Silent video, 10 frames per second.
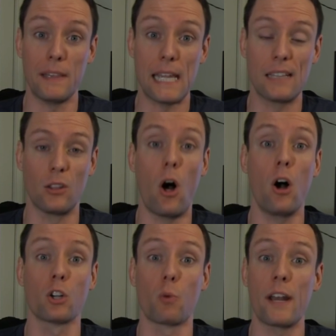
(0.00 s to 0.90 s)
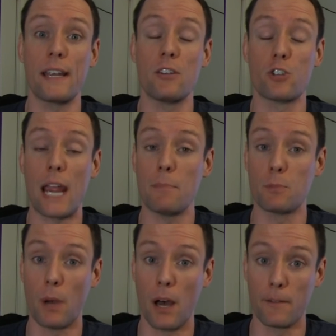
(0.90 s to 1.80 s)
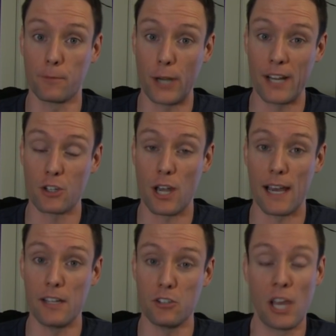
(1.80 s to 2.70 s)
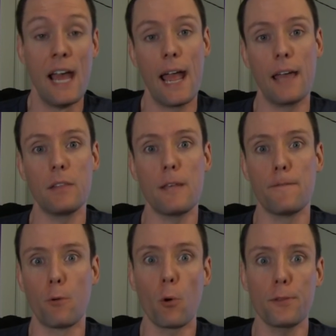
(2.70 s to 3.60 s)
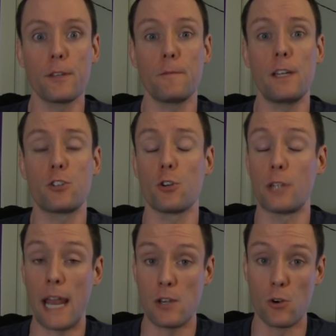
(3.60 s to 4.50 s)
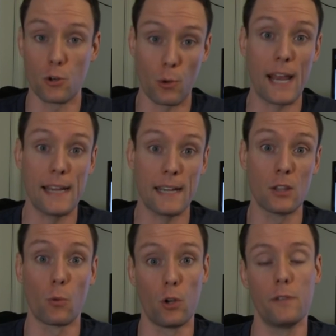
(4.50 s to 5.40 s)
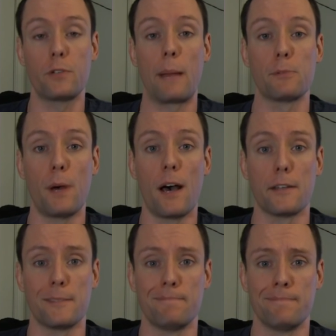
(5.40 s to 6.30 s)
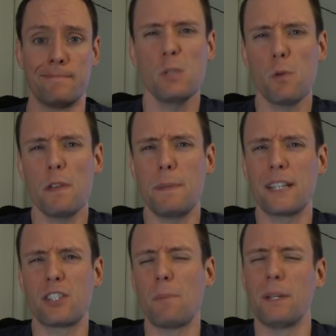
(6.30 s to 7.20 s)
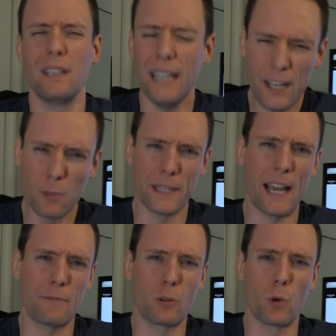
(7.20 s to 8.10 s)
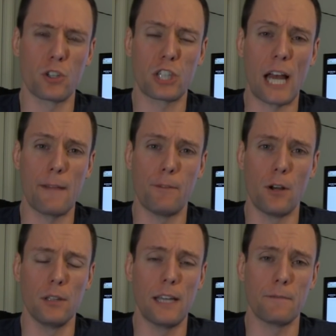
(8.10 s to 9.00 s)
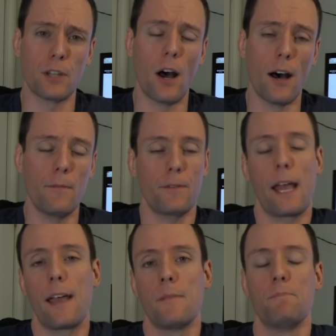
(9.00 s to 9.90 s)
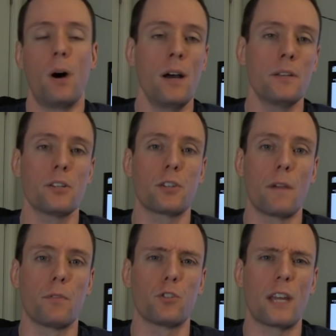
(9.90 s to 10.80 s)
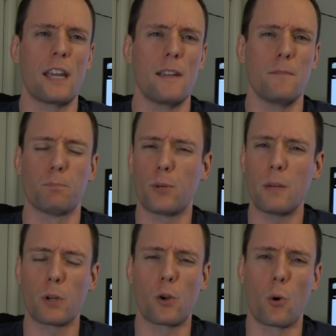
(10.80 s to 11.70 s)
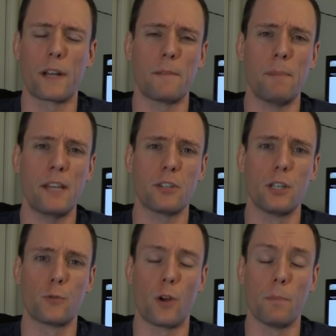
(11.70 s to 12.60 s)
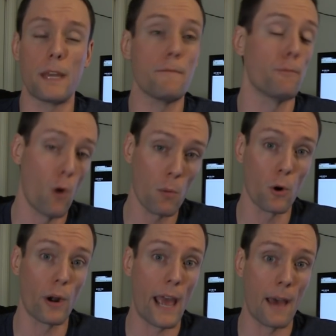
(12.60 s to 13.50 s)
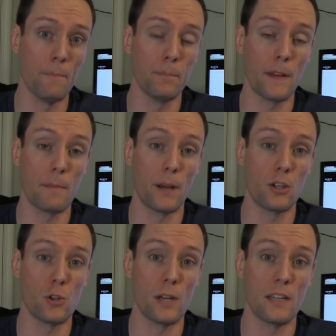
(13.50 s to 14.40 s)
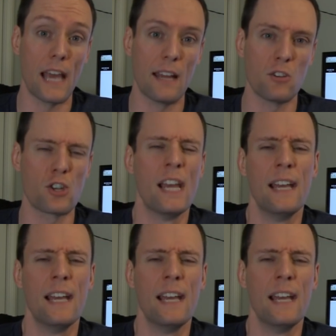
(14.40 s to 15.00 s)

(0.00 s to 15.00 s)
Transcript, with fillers: in the long-running James Bond franchise, and the fourth to feature Daniel Craig in the role of James Bond. This movie picks up a little bit after where Skyfall left off, and Bond discovers a pre-recorded message from the former M, played by Judi Dench,